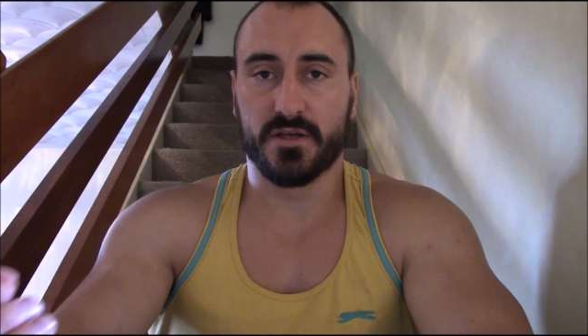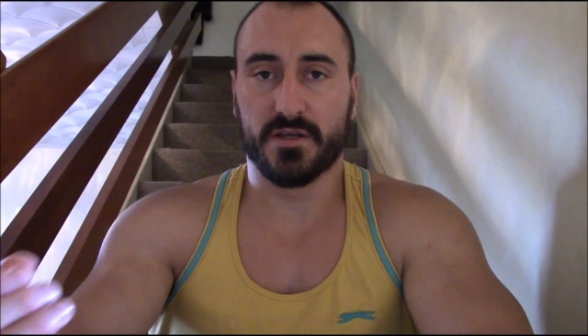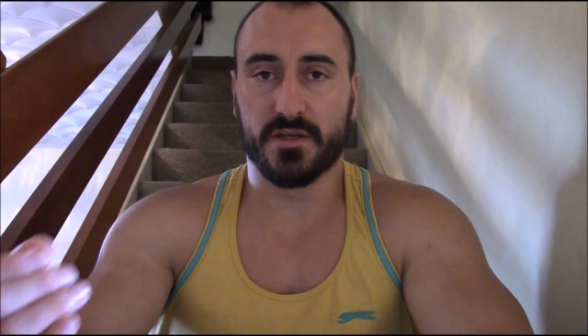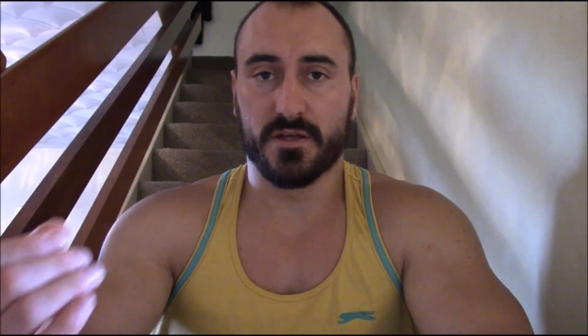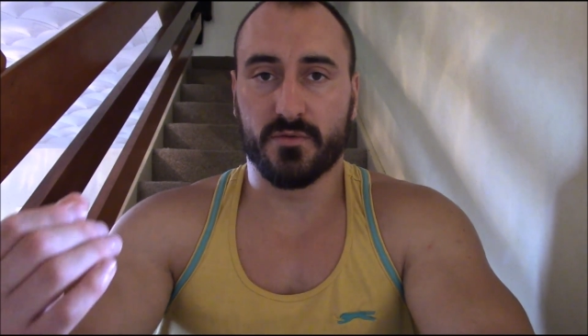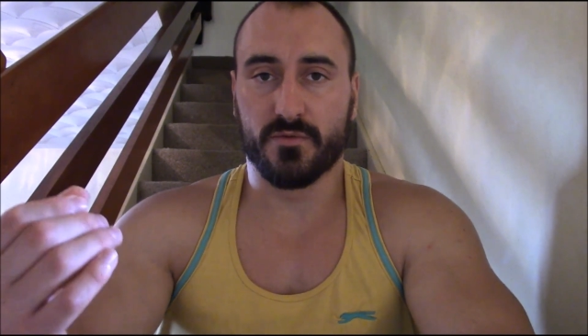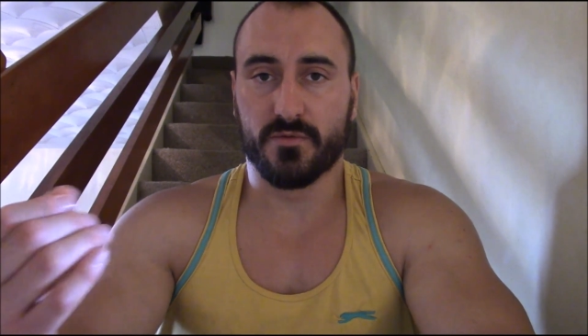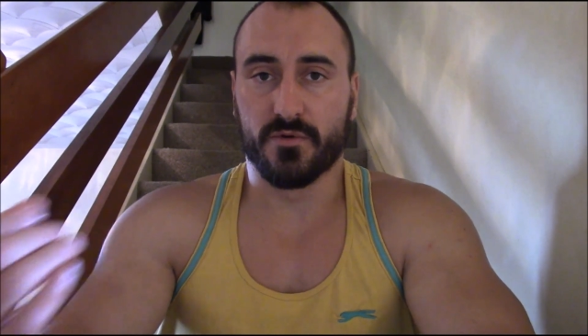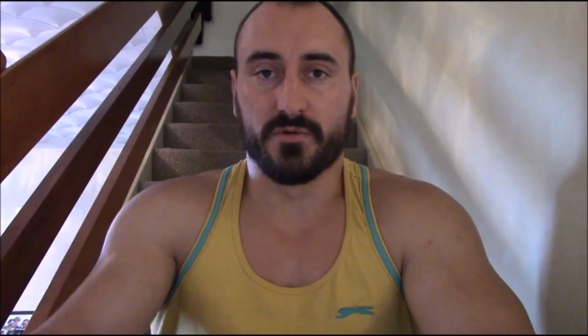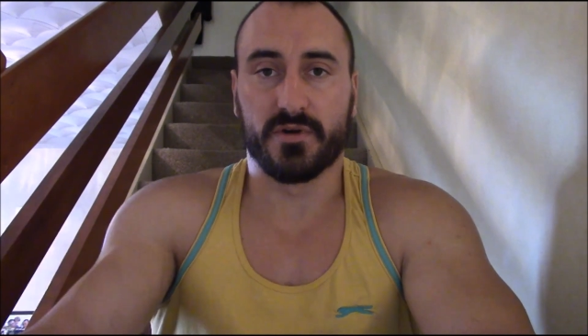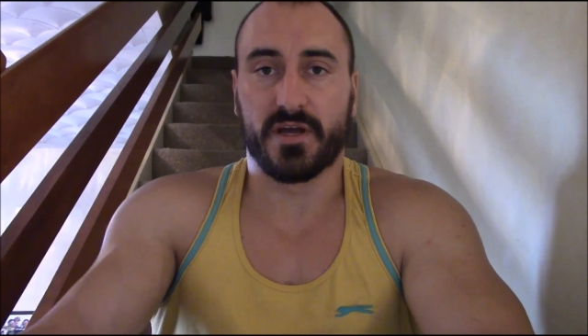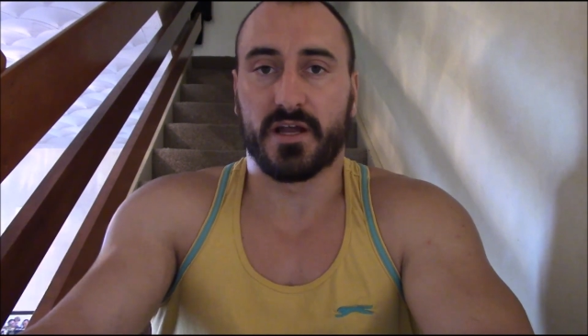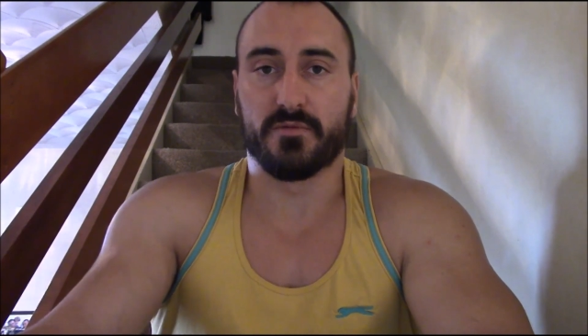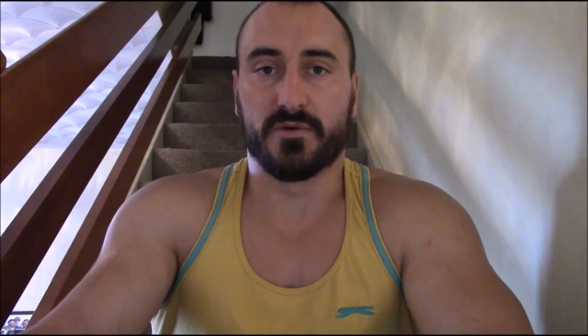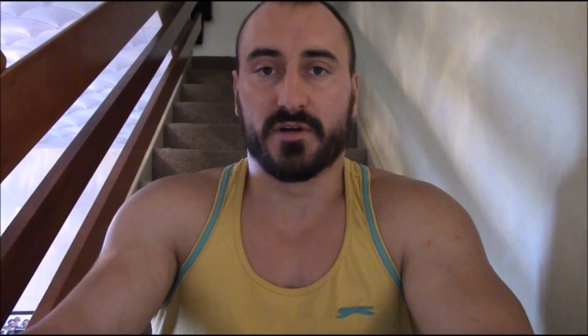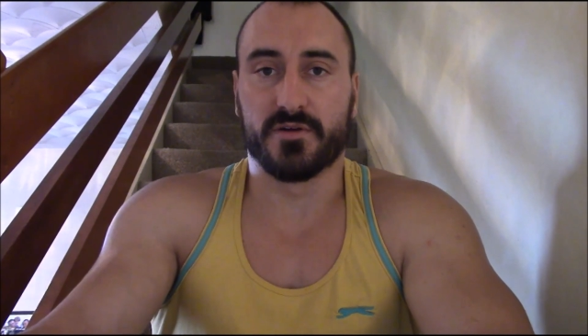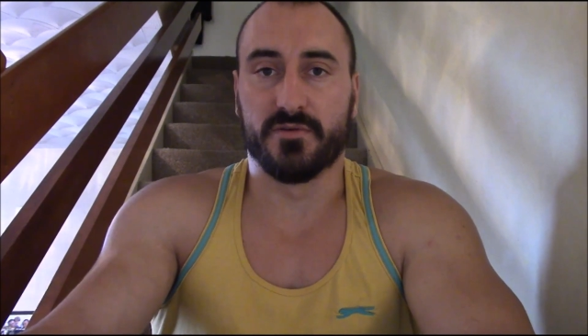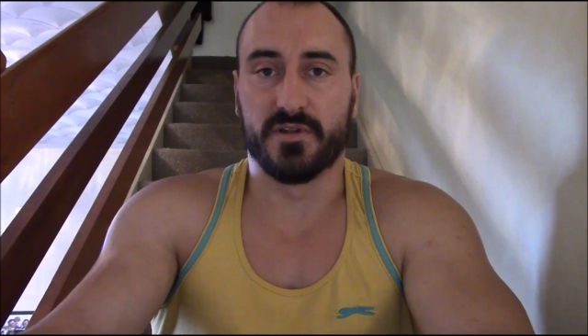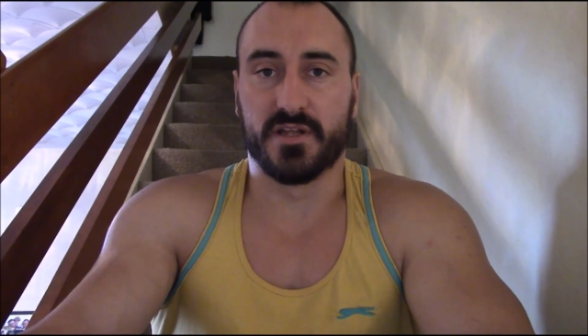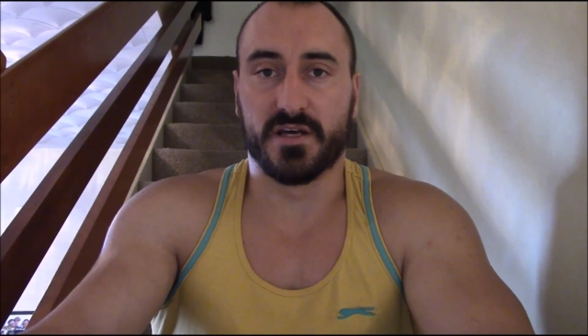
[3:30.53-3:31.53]
you won't get
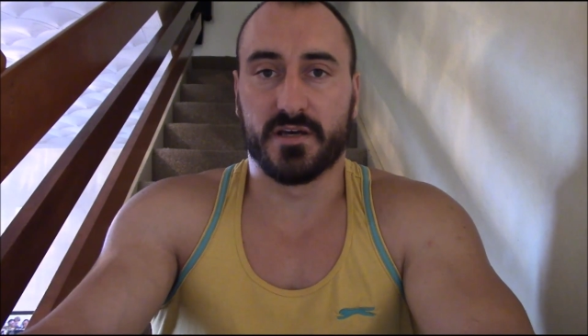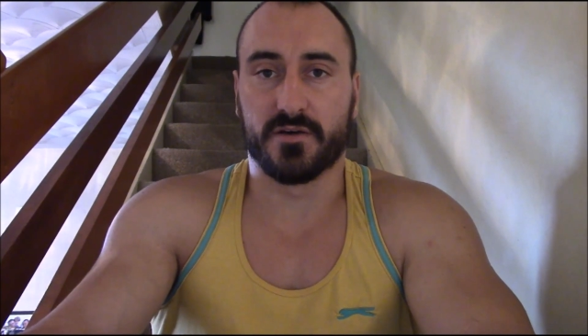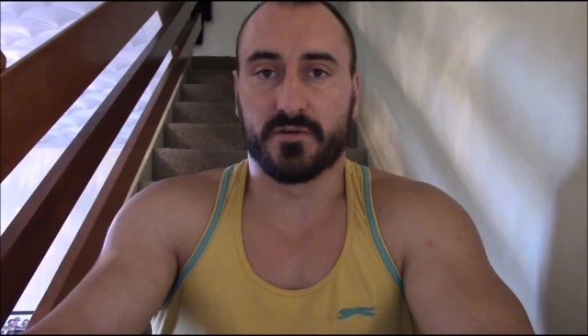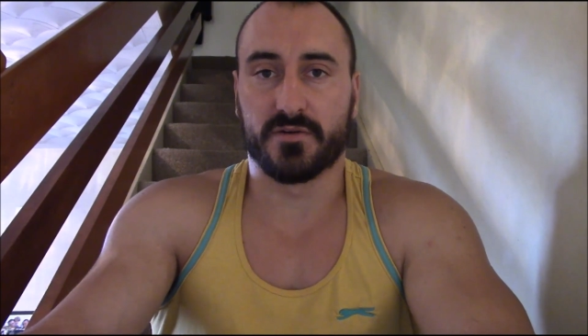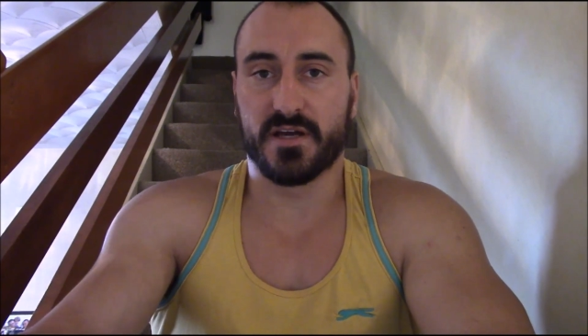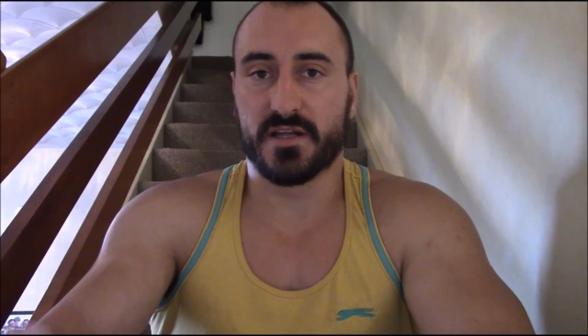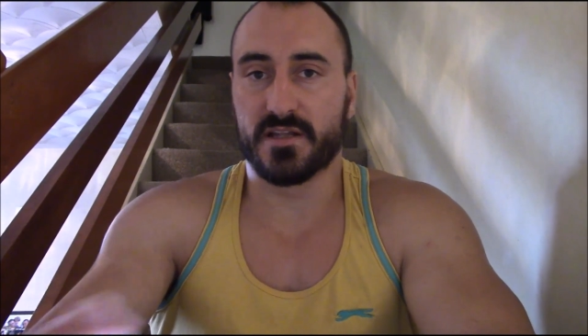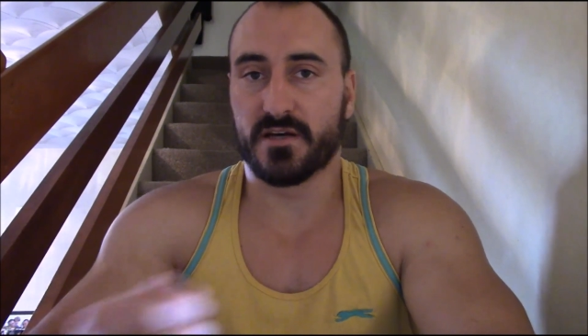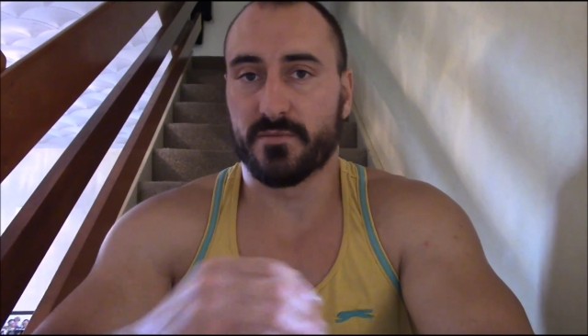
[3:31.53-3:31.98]
away with it. Okay,